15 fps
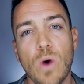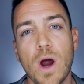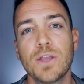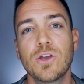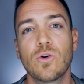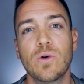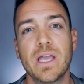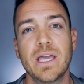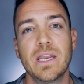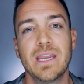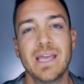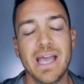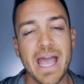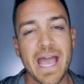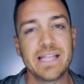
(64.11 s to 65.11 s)
a rut you're
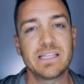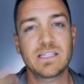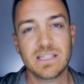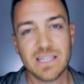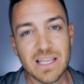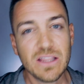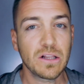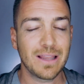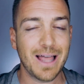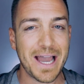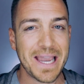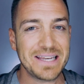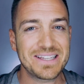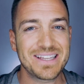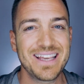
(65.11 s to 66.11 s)
in and see the
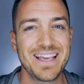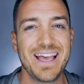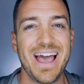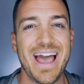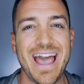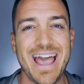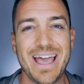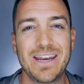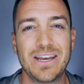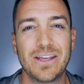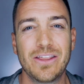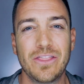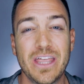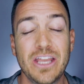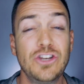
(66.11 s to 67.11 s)
light
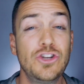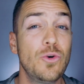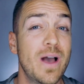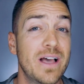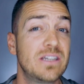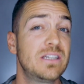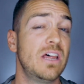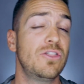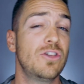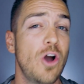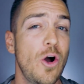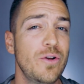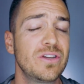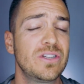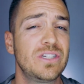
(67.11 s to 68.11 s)
and then do as
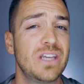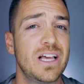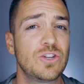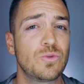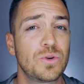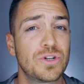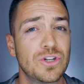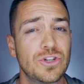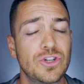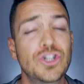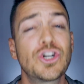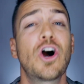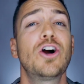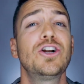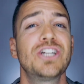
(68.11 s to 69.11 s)
Seth Godin says, which is
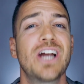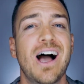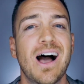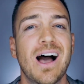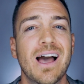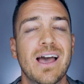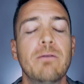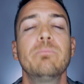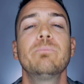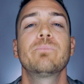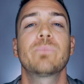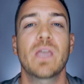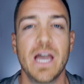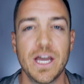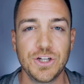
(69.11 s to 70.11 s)
charge high
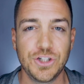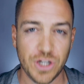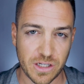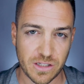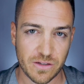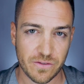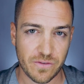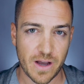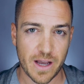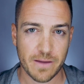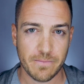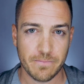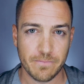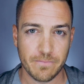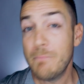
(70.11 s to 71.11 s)
and
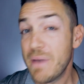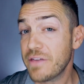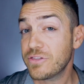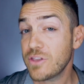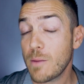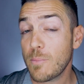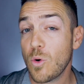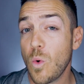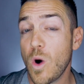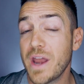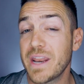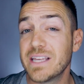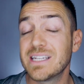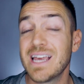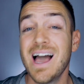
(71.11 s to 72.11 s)
justify. Myth number
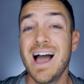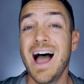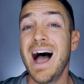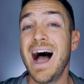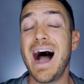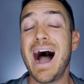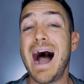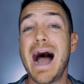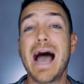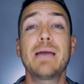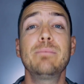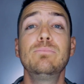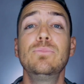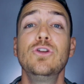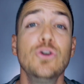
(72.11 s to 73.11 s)
one is,
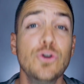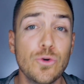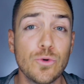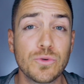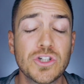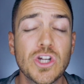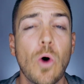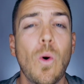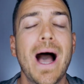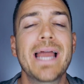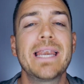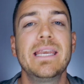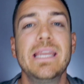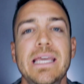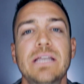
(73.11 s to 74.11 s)
I'm new, so
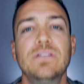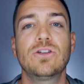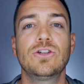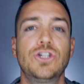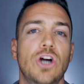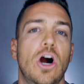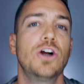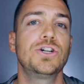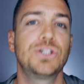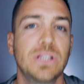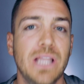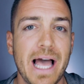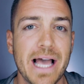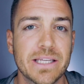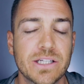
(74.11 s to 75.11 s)
I need to
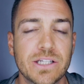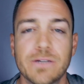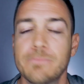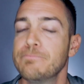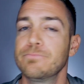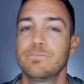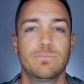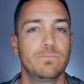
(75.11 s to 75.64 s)
charge less.